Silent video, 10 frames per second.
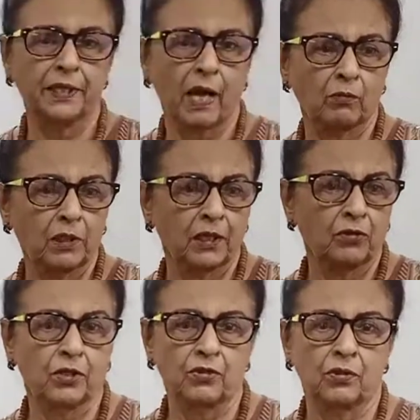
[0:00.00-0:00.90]
down their
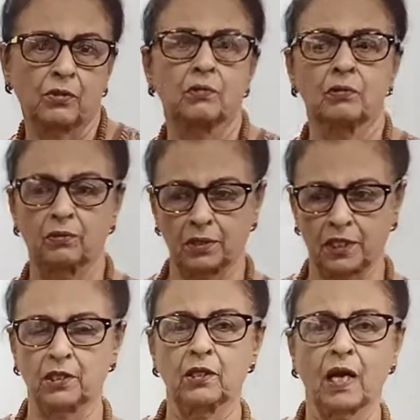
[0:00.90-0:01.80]
dresses.
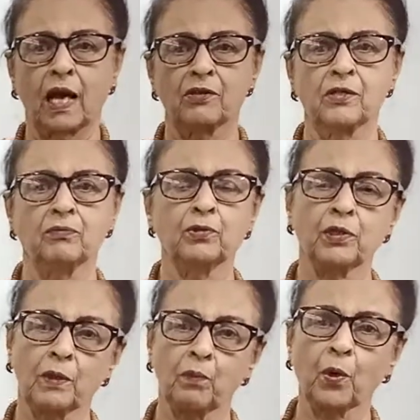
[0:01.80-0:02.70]
Okay, ask them to
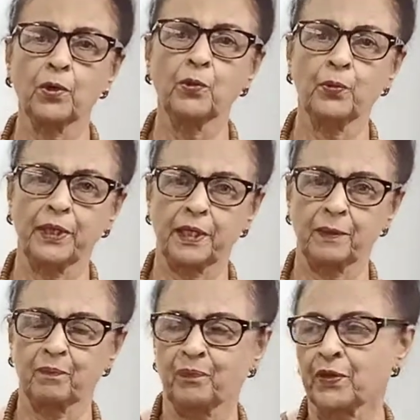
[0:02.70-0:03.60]
keep on doing it.
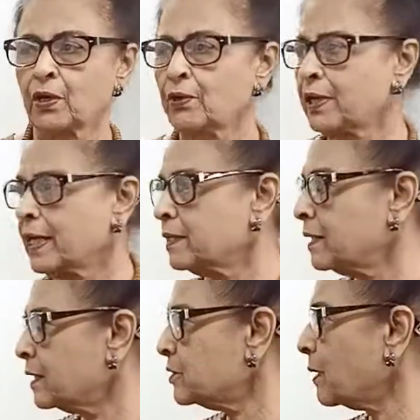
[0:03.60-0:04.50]
Alright,
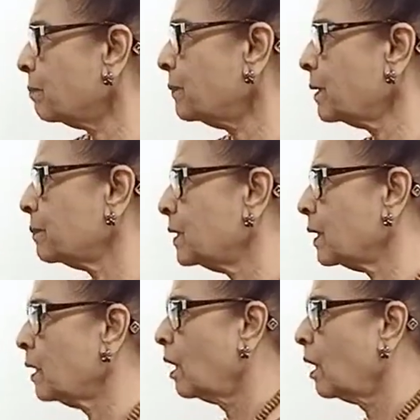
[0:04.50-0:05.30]
there are some people